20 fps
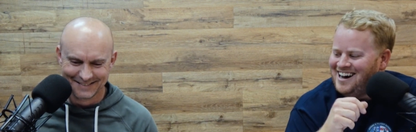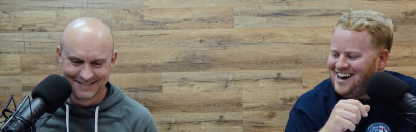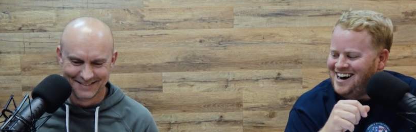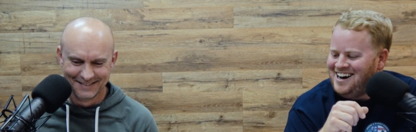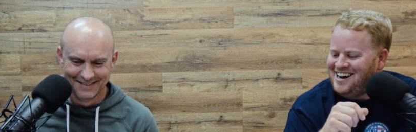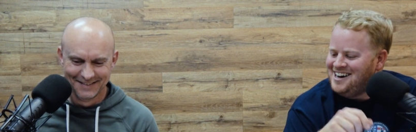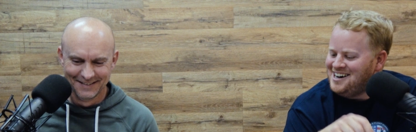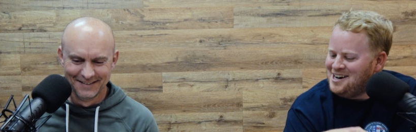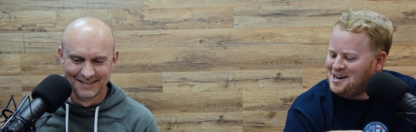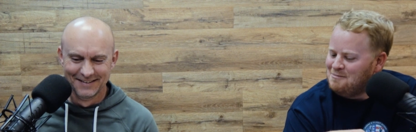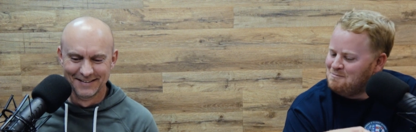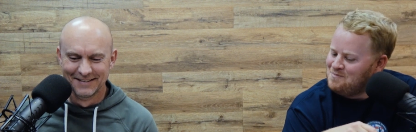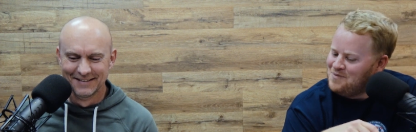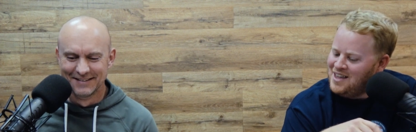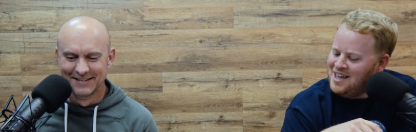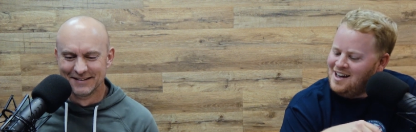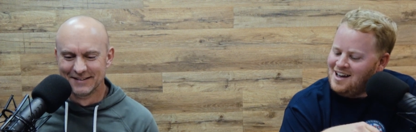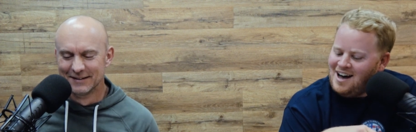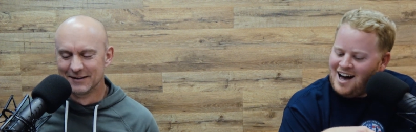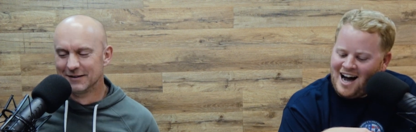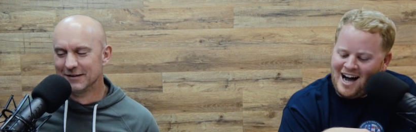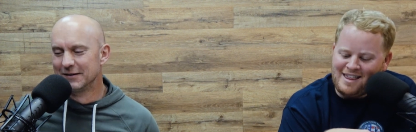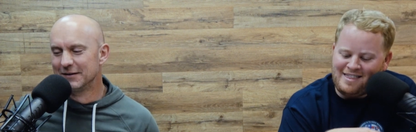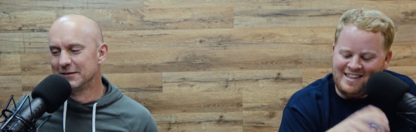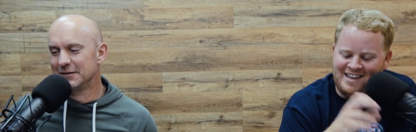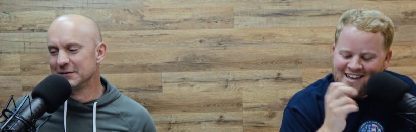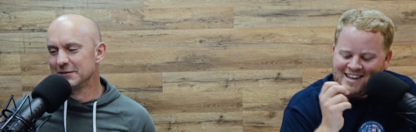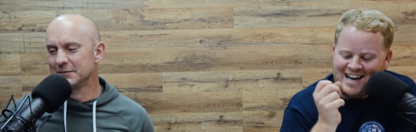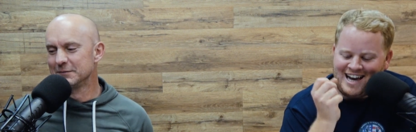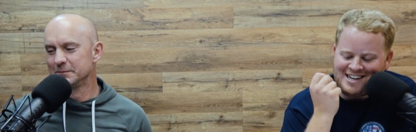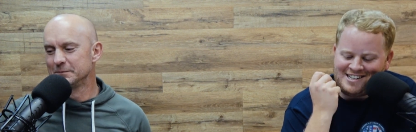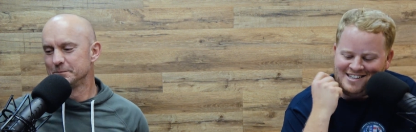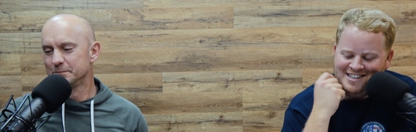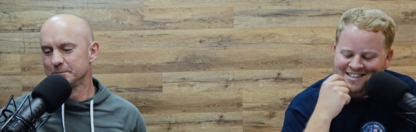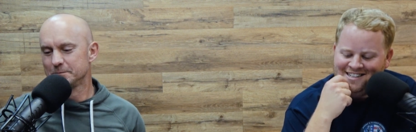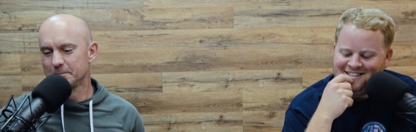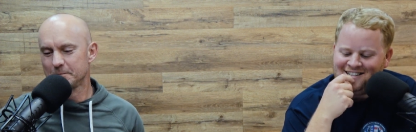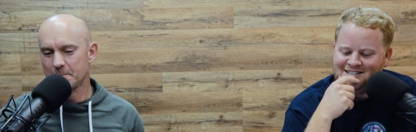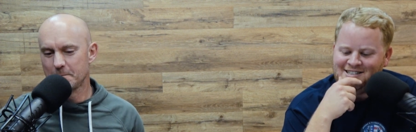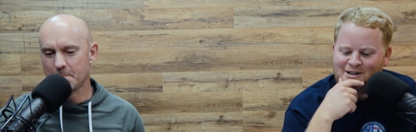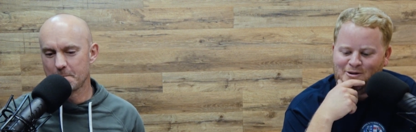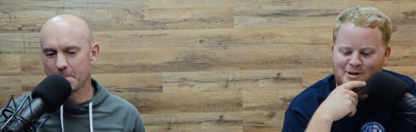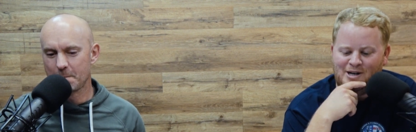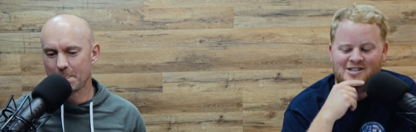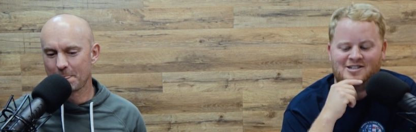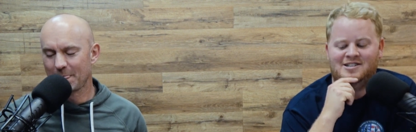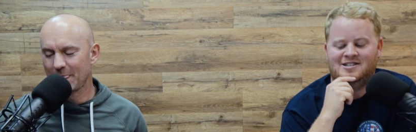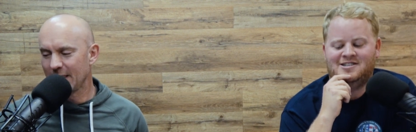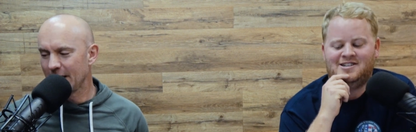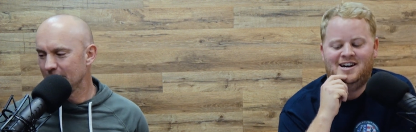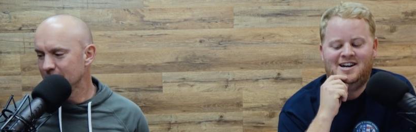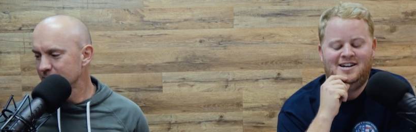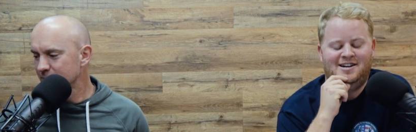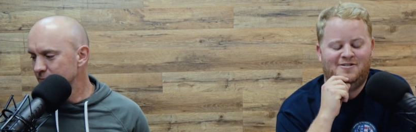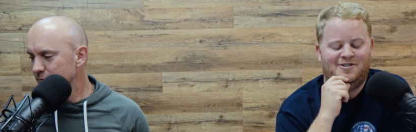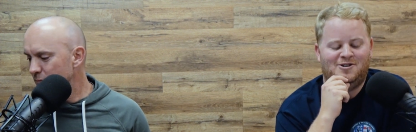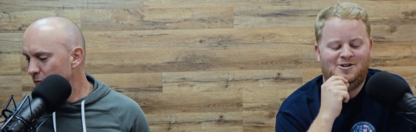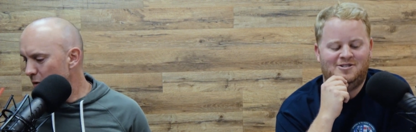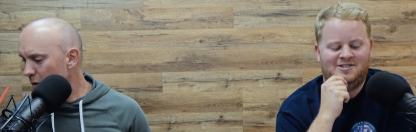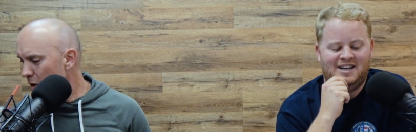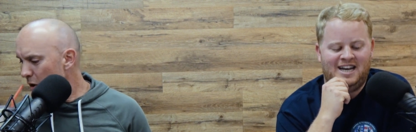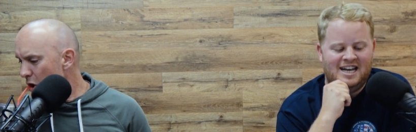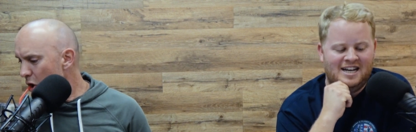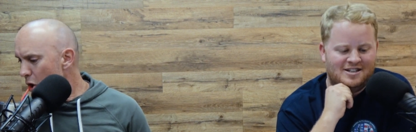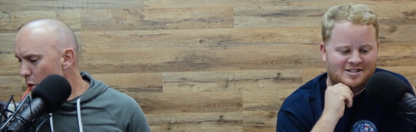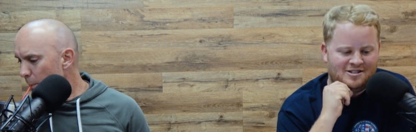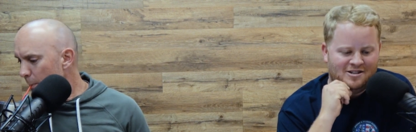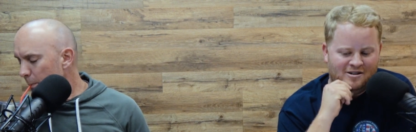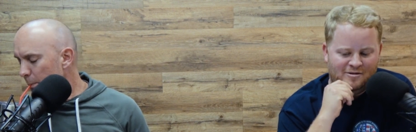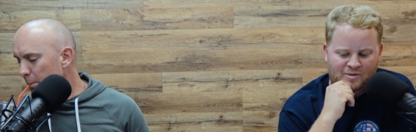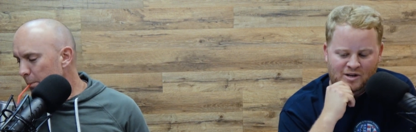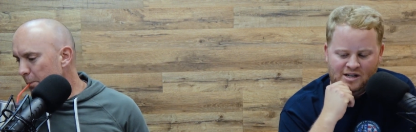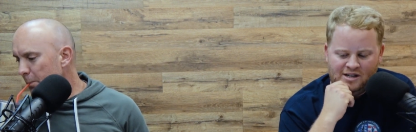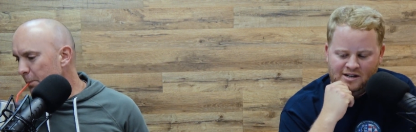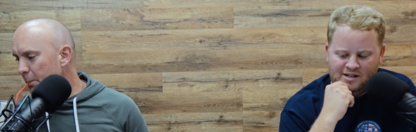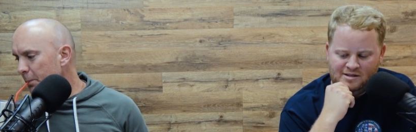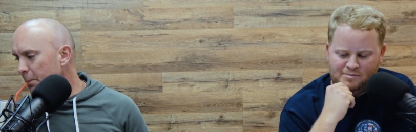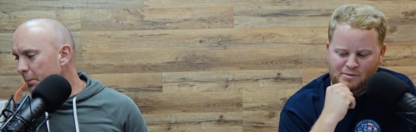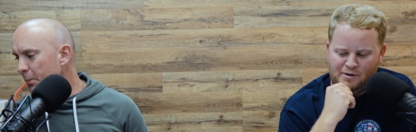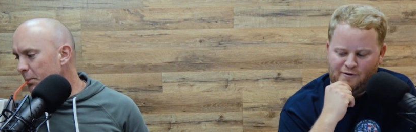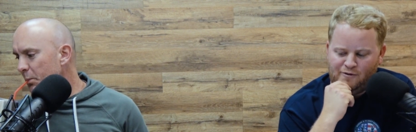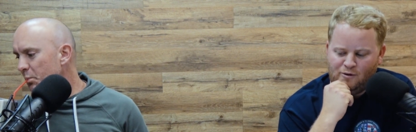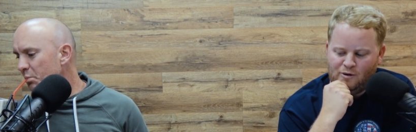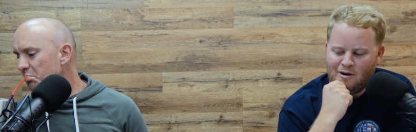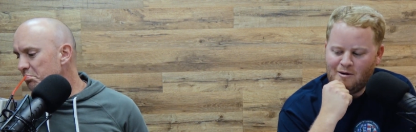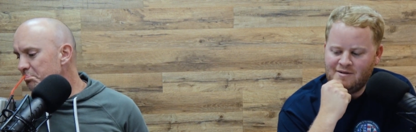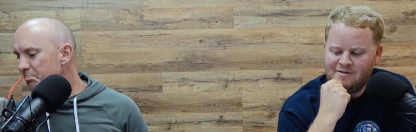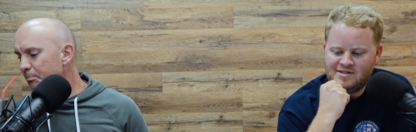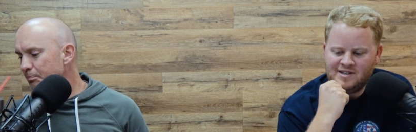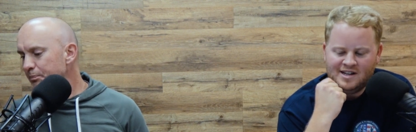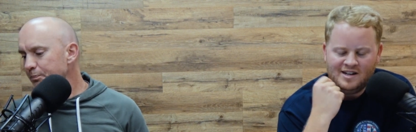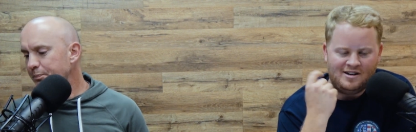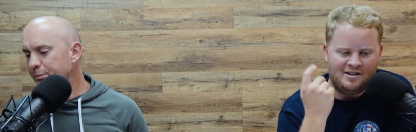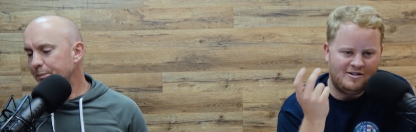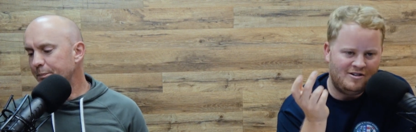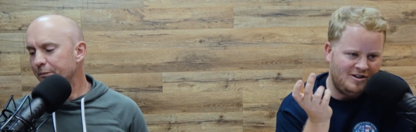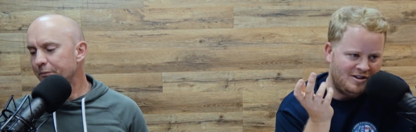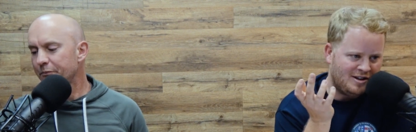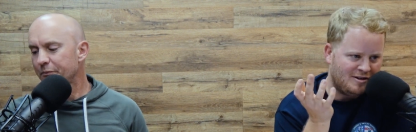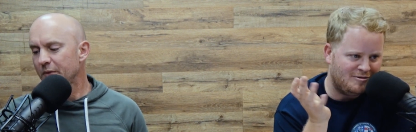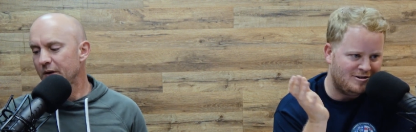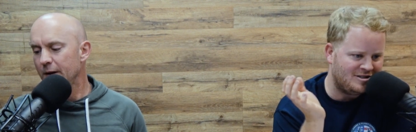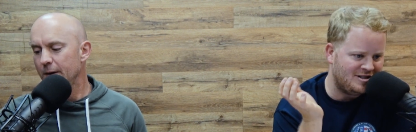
Speaker 1: um, I think actually this is a question that's kind of difficult to answer because before we've said, you know, you can